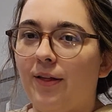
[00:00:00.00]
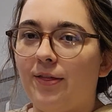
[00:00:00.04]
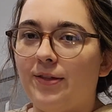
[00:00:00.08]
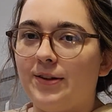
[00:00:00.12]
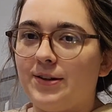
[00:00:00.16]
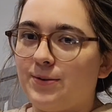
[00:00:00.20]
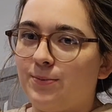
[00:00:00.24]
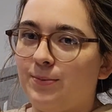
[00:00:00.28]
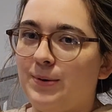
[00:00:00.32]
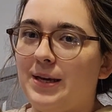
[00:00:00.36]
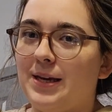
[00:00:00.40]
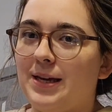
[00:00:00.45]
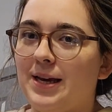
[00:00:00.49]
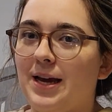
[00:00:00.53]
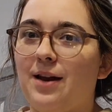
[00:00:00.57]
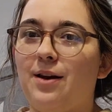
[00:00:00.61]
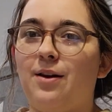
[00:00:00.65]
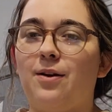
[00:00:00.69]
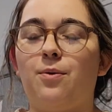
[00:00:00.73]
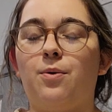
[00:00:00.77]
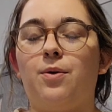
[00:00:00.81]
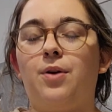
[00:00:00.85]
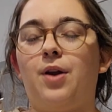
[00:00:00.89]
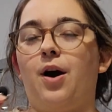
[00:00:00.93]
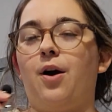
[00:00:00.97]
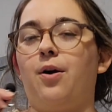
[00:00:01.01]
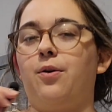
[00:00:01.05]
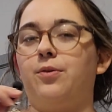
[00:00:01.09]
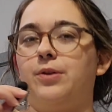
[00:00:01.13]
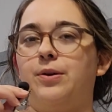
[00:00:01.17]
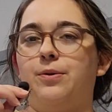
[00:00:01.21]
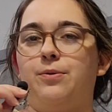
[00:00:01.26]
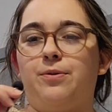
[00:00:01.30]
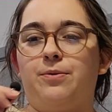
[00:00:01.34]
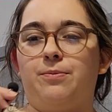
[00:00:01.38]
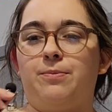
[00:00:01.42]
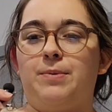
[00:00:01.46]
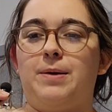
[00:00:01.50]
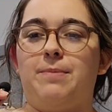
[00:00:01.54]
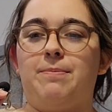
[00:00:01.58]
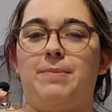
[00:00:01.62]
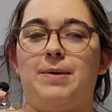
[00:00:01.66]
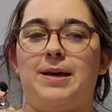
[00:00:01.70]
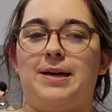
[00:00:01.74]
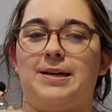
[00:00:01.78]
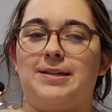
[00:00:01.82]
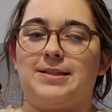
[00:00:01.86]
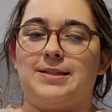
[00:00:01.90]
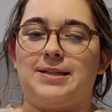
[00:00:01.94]
this weekend, not only with me
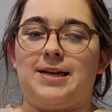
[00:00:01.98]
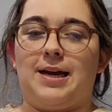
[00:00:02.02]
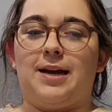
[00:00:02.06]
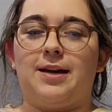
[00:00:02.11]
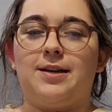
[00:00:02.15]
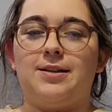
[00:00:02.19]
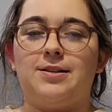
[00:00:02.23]
being sick.